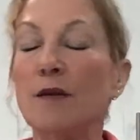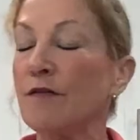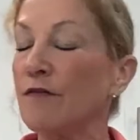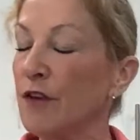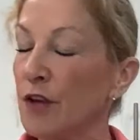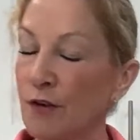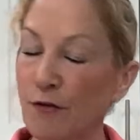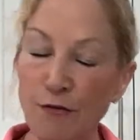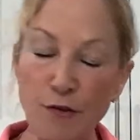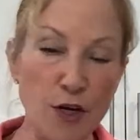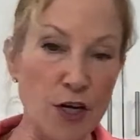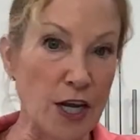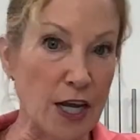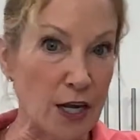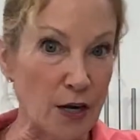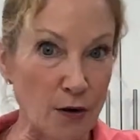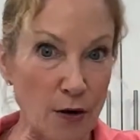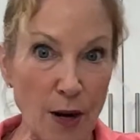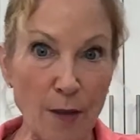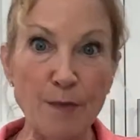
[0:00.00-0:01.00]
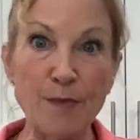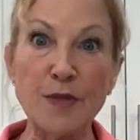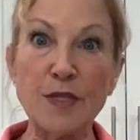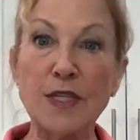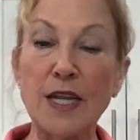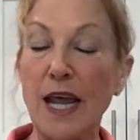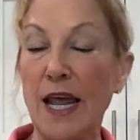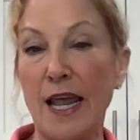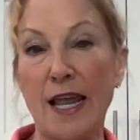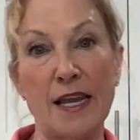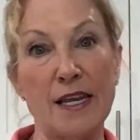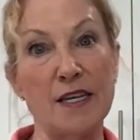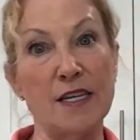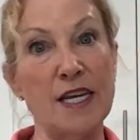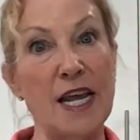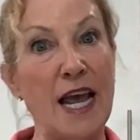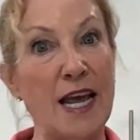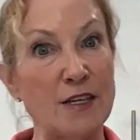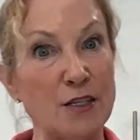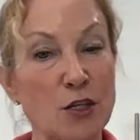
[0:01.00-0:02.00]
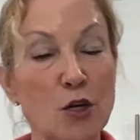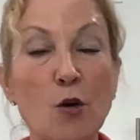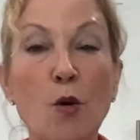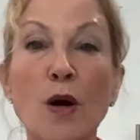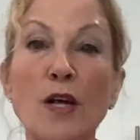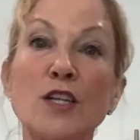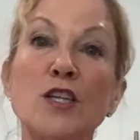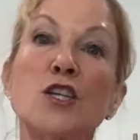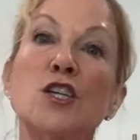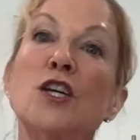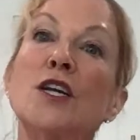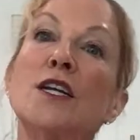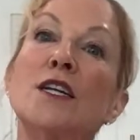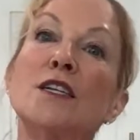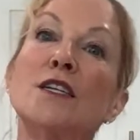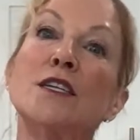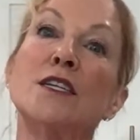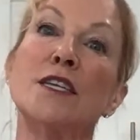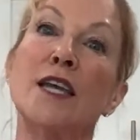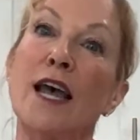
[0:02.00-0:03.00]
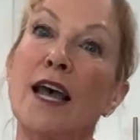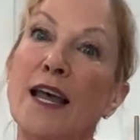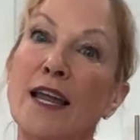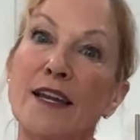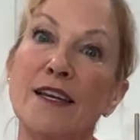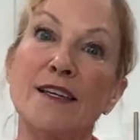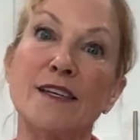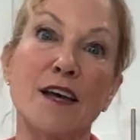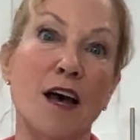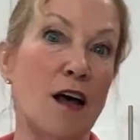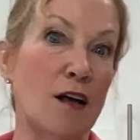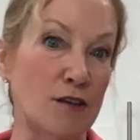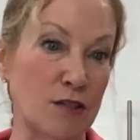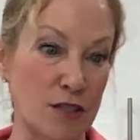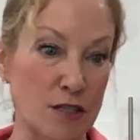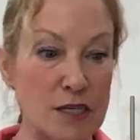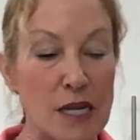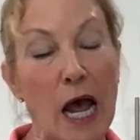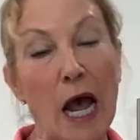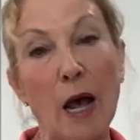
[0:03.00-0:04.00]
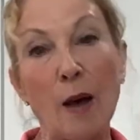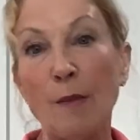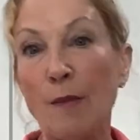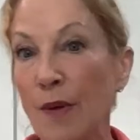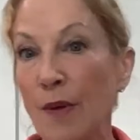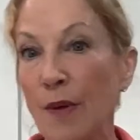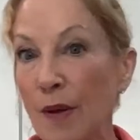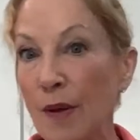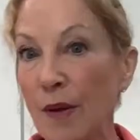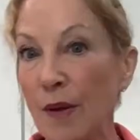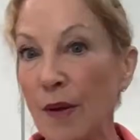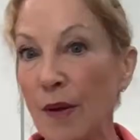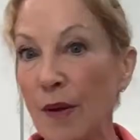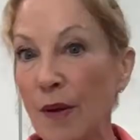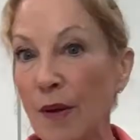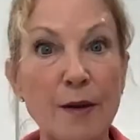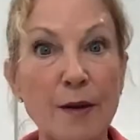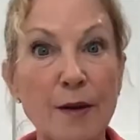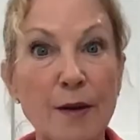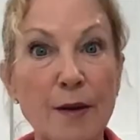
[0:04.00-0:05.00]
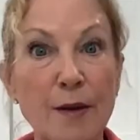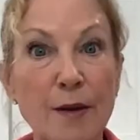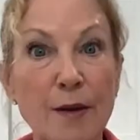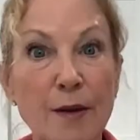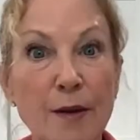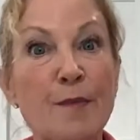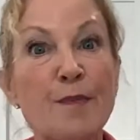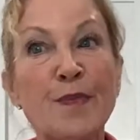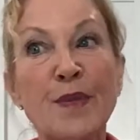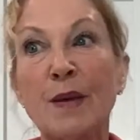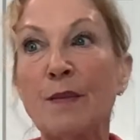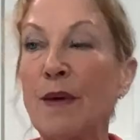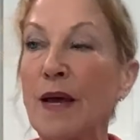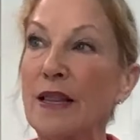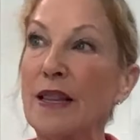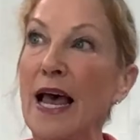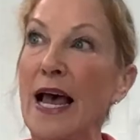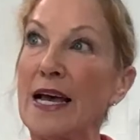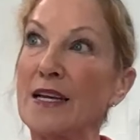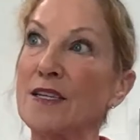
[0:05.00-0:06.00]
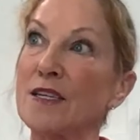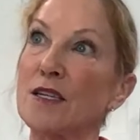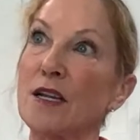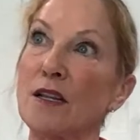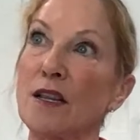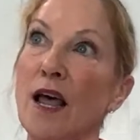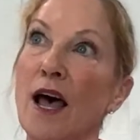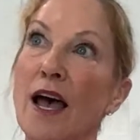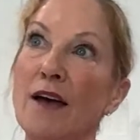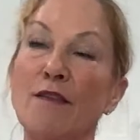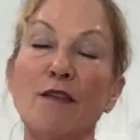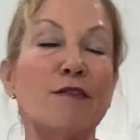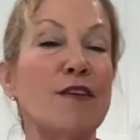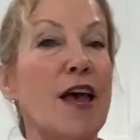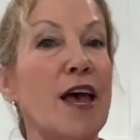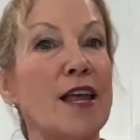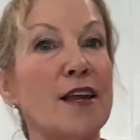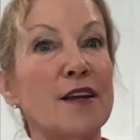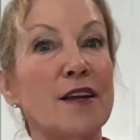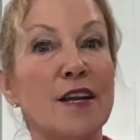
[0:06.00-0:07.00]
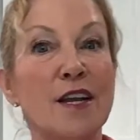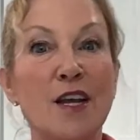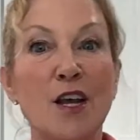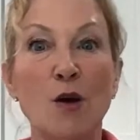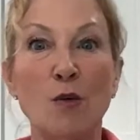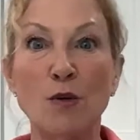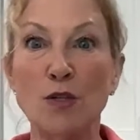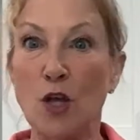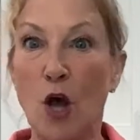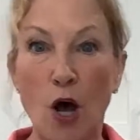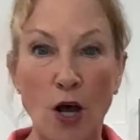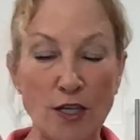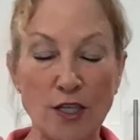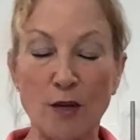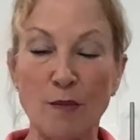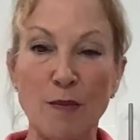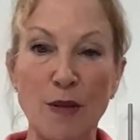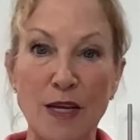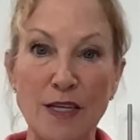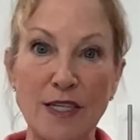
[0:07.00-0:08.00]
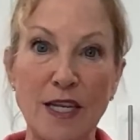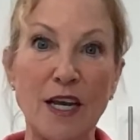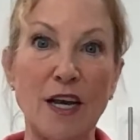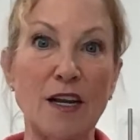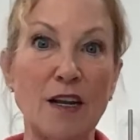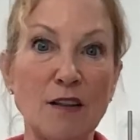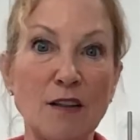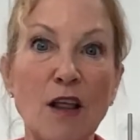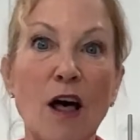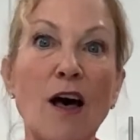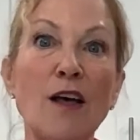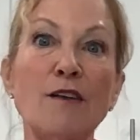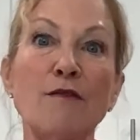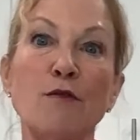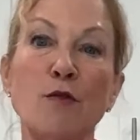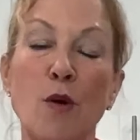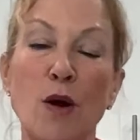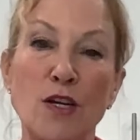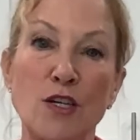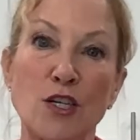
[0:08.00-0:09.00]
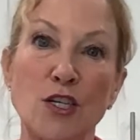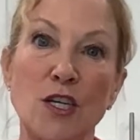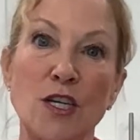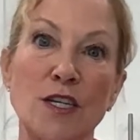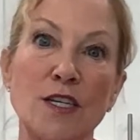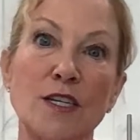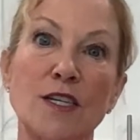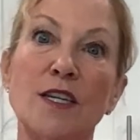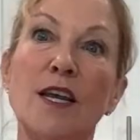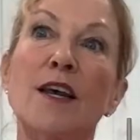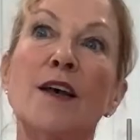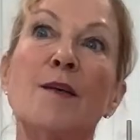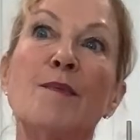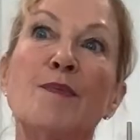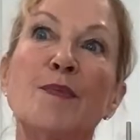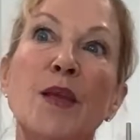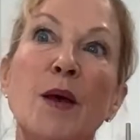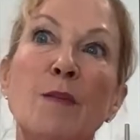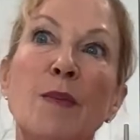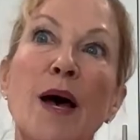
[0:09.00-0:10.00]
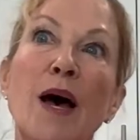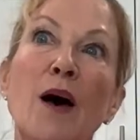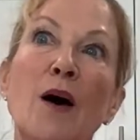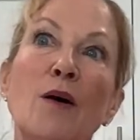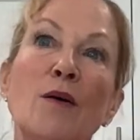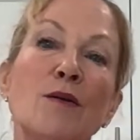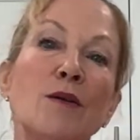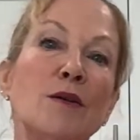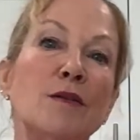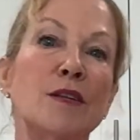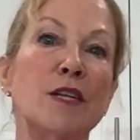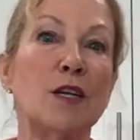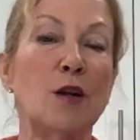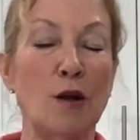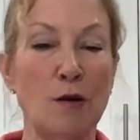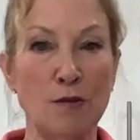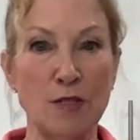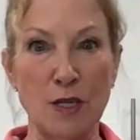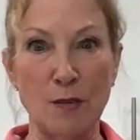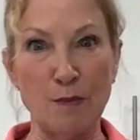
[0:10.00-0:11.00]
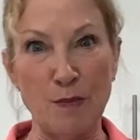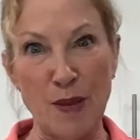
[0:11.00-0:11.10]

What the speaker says: feel free to interrupt and ask questions and I'll stop and we'll go through it. My last live event was awesome because I got a lot of questions about, it was